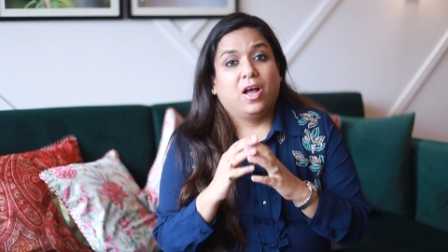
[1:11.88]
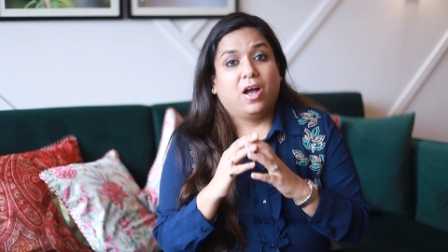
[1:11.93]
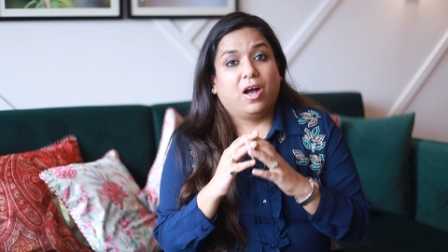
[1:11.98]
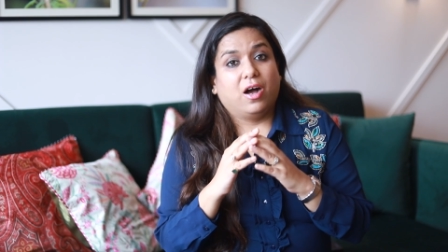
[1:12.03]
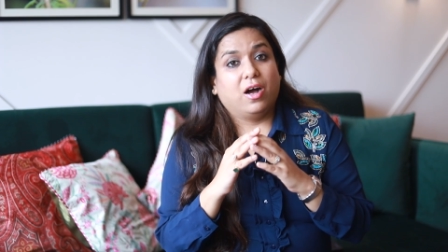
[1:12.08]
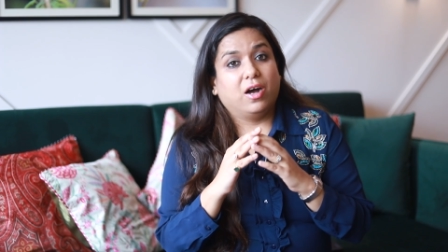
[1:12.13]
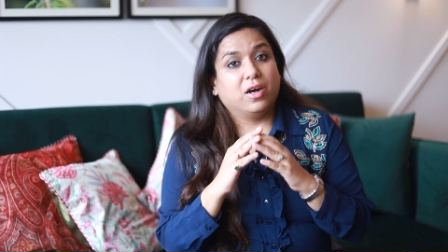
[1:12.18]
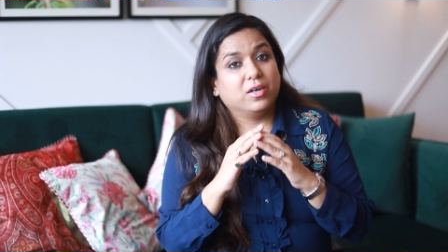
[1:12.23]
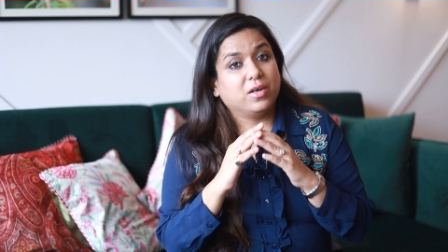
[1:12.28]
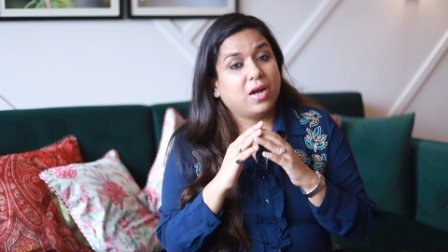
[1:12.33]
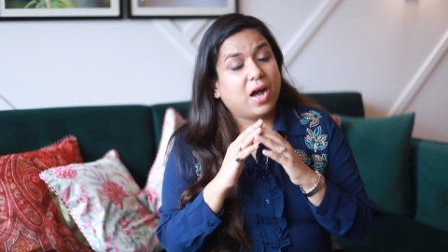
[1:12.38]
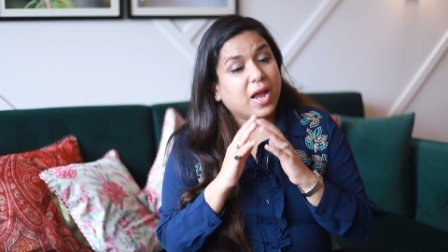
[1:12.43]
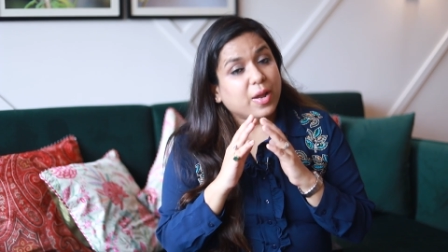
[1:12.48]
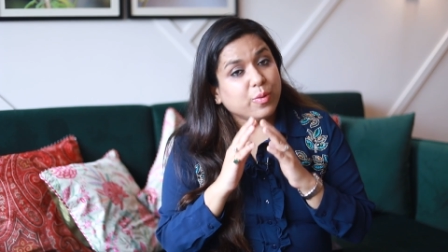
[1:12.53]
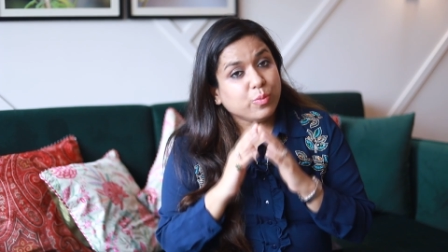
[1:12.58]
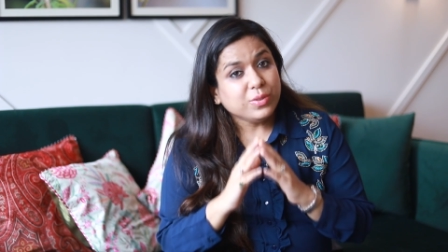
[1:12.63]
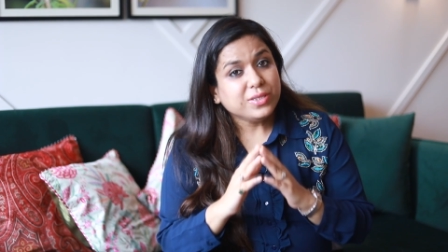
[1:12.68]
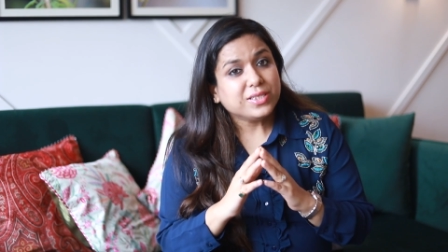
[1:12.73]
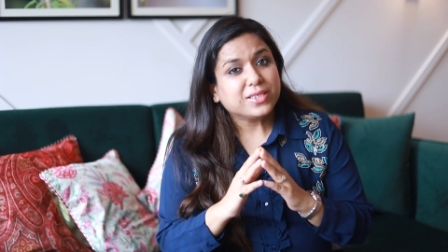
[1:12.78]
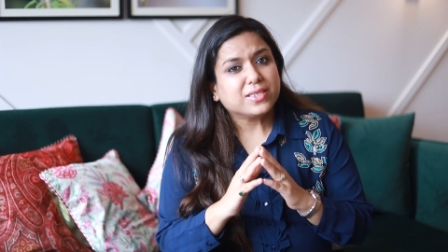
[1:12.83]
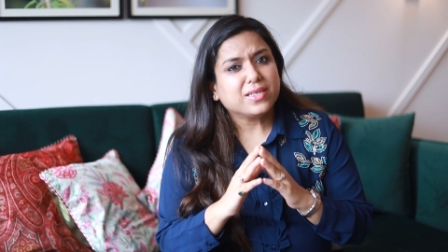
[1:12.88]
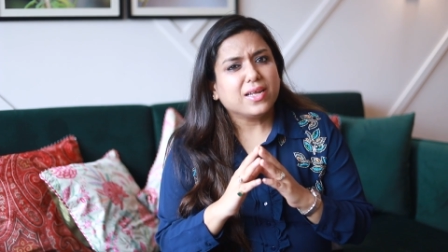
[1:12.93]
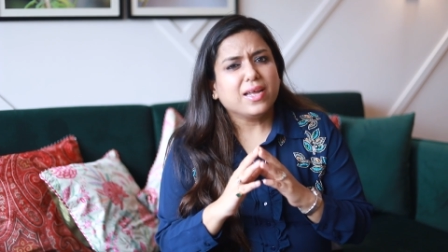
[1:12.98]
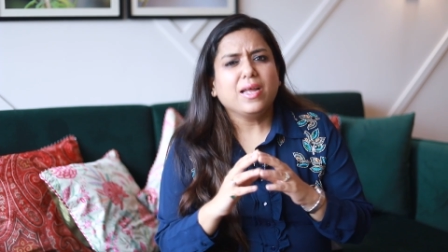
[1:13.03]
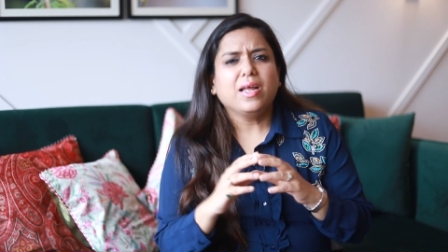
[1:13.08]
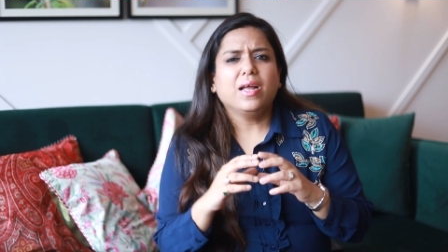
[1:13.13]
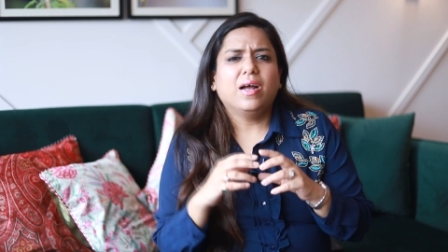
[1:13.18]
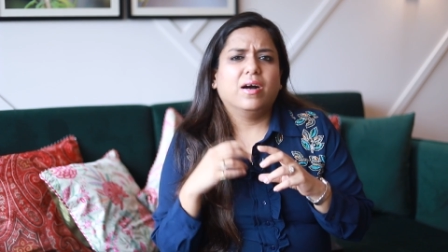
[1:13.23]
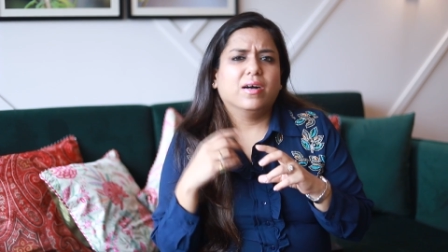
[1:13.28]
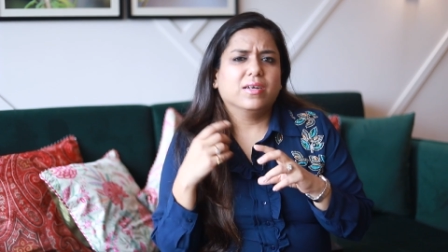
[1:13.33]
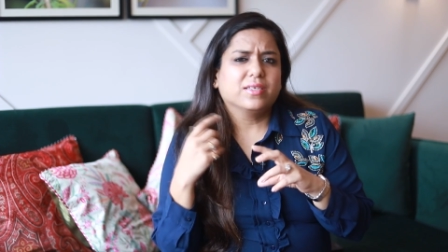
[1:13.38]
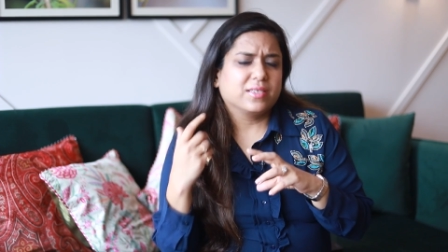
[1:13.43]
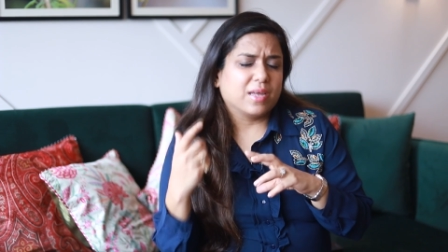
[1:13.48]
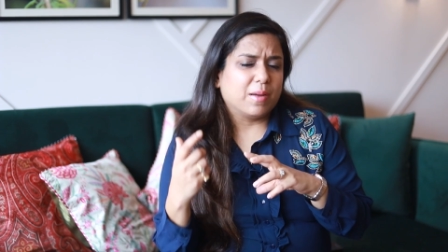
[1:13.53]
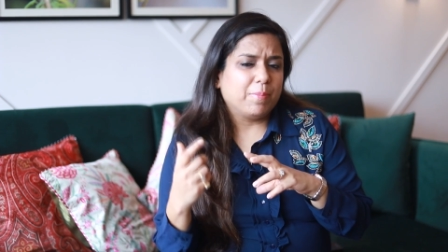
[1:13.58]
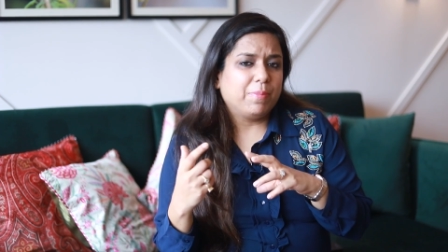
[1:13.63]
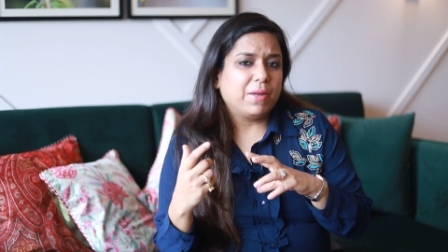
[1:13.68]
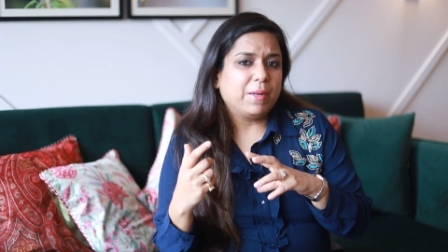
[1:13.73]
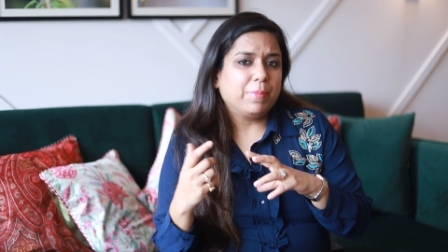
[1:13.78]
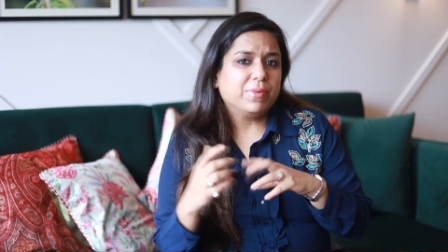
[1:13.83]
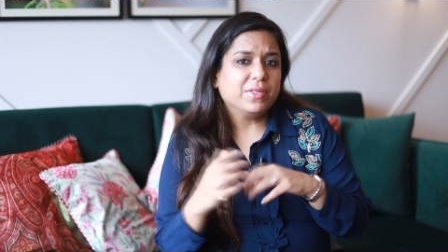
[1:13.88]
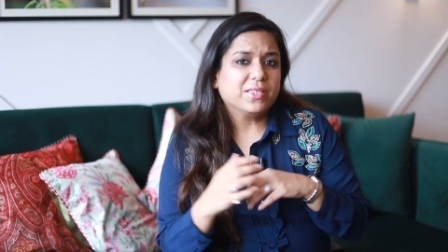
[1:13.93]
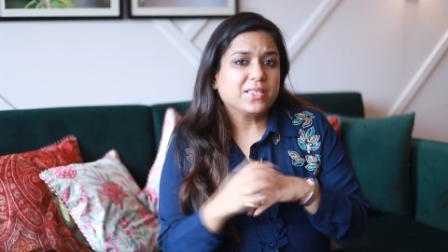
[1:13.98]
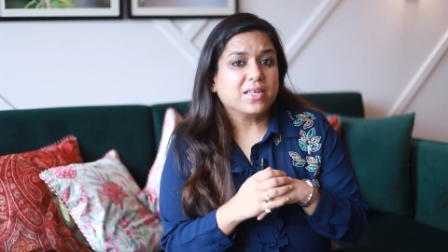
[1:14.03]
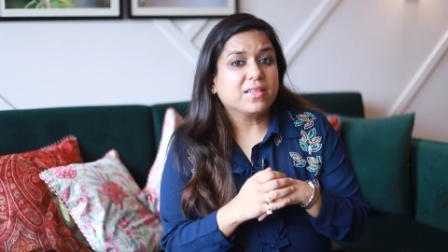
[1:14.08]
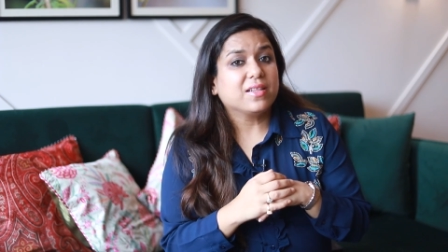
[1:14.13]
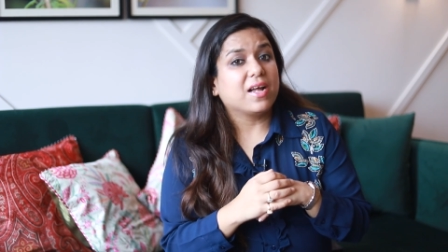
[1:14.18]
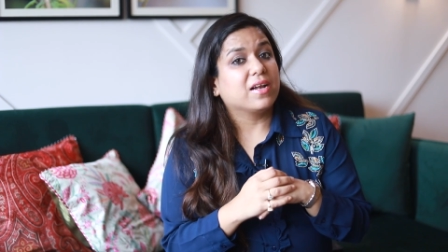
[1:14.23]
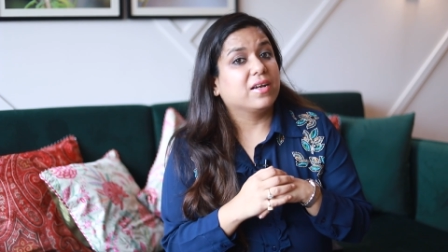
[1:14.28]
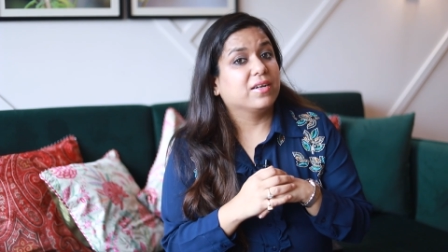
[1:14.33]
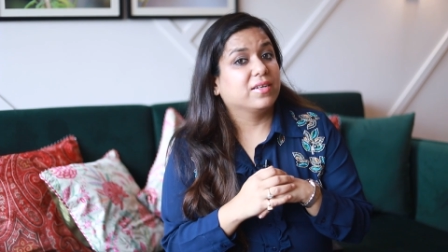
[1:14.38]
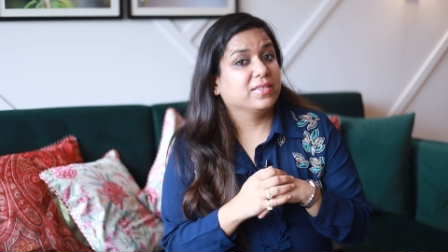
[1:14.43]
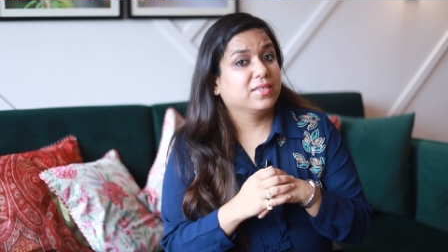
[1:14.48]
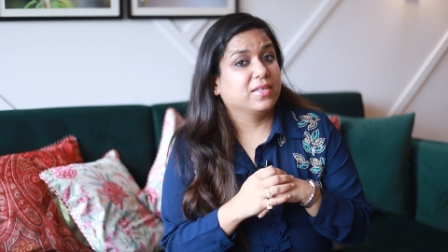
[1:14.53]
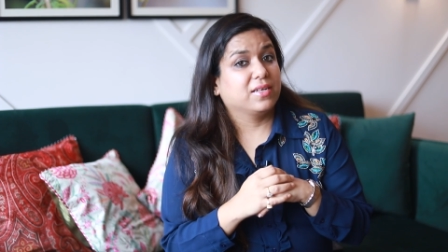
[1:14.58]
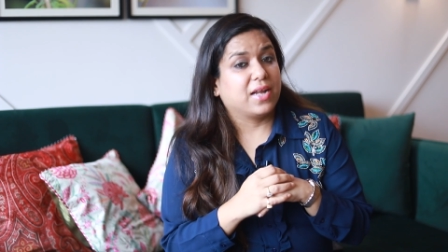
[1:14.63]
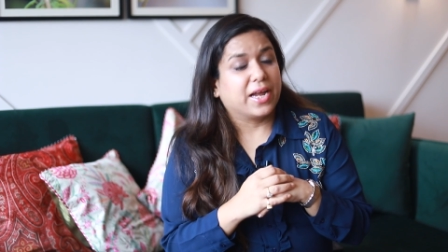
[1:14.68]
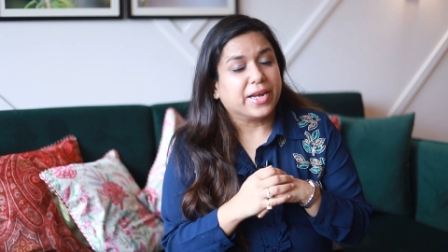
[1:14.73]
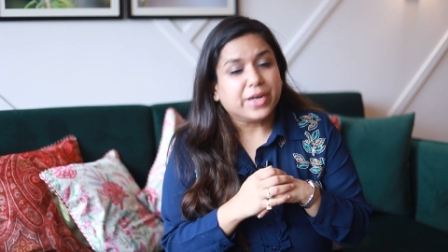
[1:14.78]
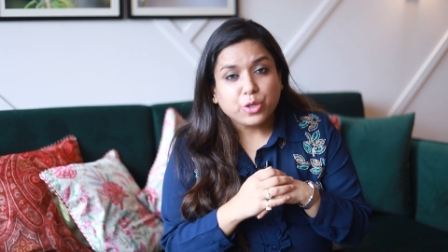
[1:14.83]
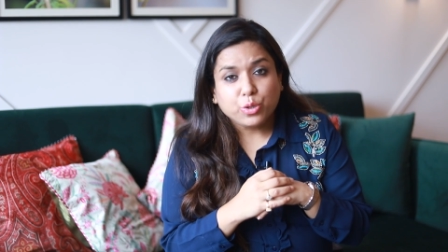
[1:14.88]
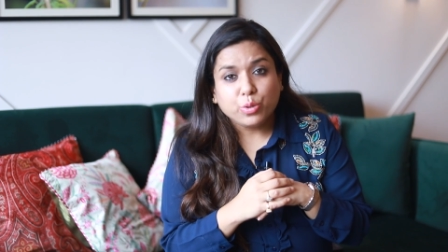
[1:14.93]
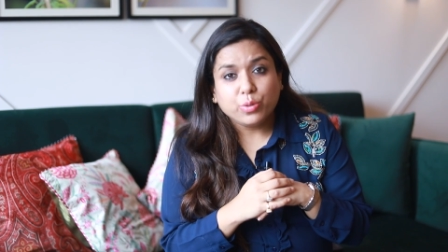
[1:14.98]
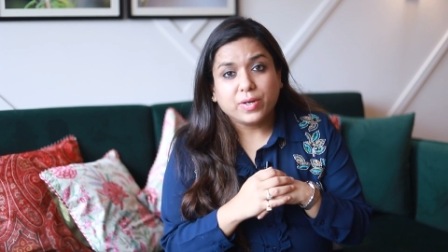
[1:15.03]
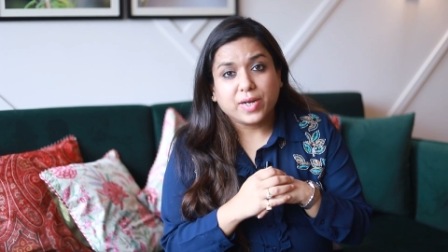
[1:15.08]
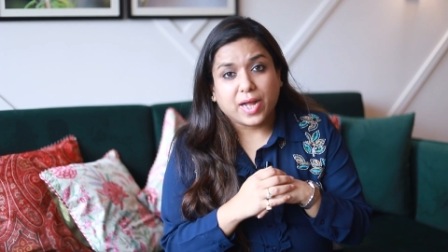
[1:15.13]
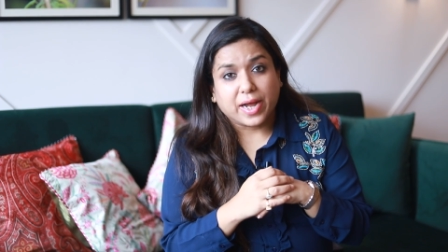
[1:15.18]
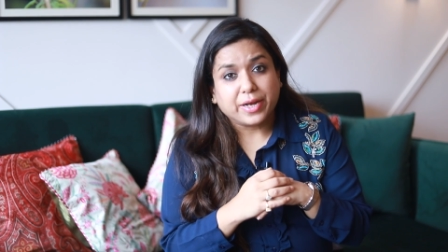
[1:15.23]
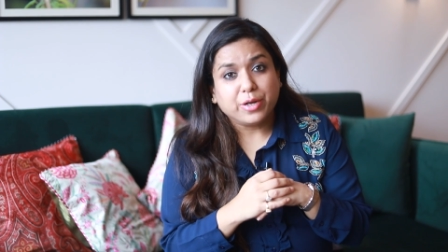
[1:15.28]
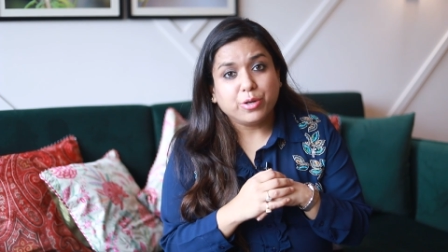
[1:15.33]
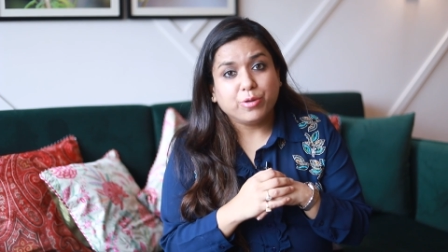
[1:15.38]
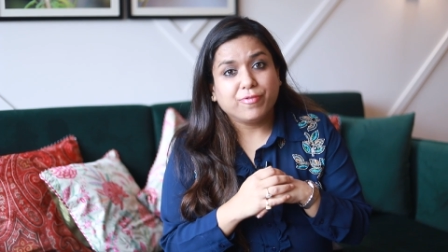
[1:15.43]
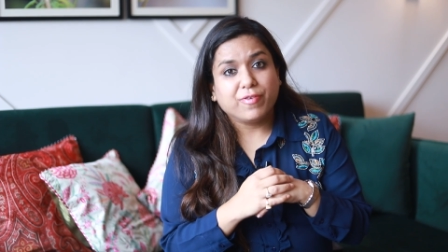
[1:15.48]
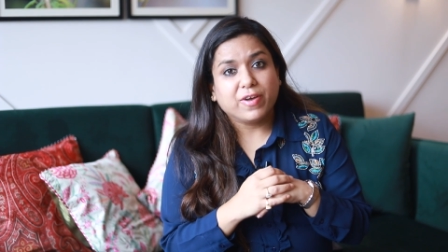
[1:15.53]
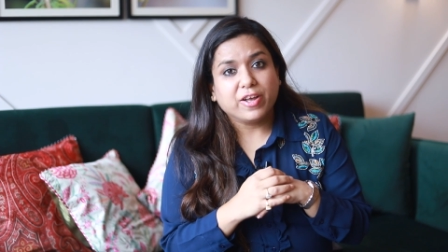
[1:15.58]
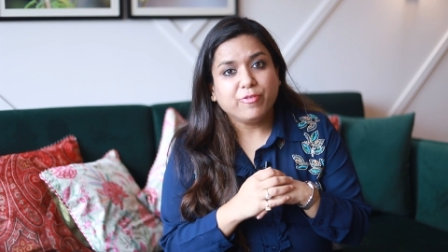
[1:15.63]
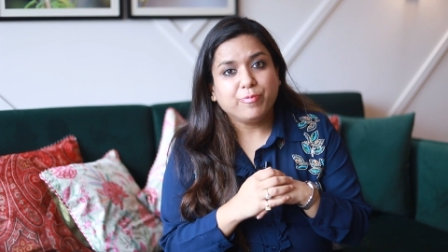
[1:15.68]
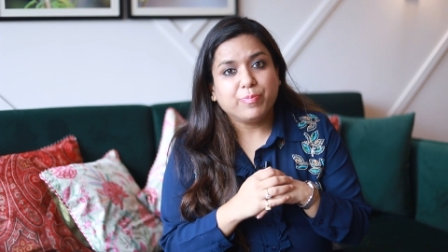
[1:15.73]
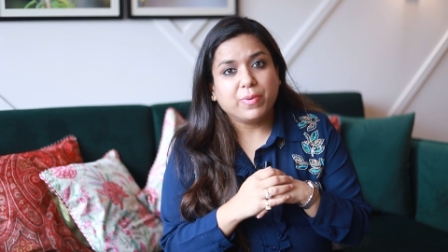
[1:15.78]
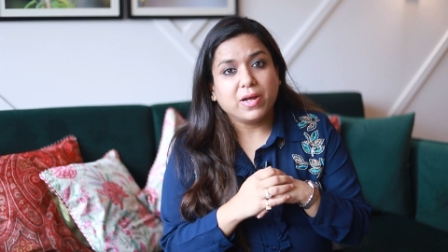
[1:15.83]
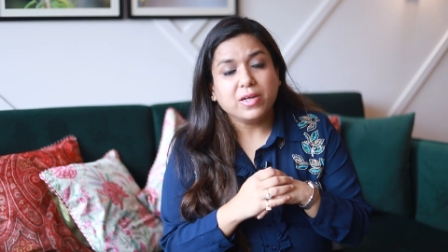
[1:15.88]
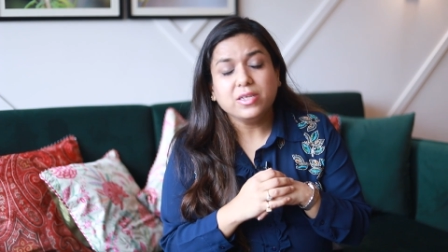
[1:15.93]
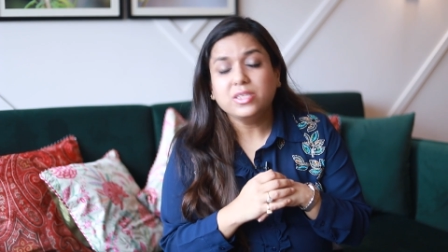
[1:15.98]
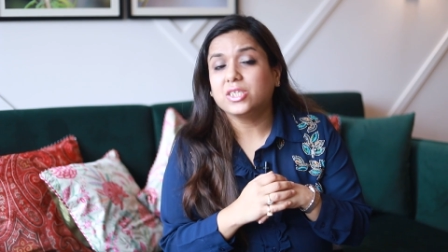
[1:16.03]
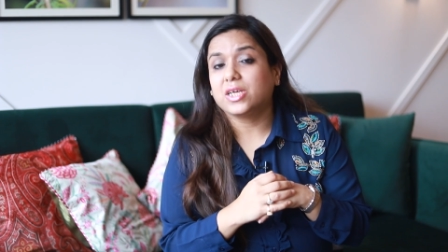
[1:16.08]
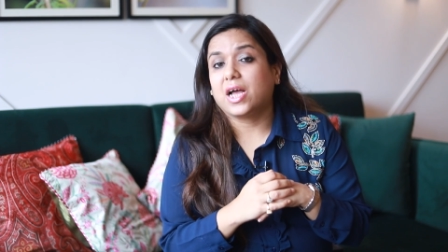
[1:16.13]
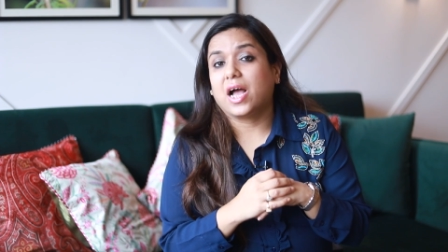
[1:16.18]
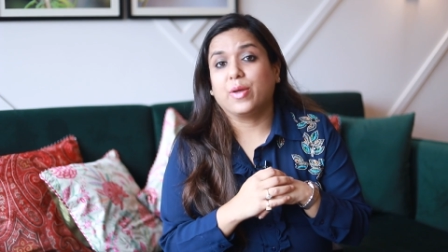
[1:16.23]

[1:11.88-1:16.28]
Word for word: Uh, I would say uh, some people say that it is a nine to five branch.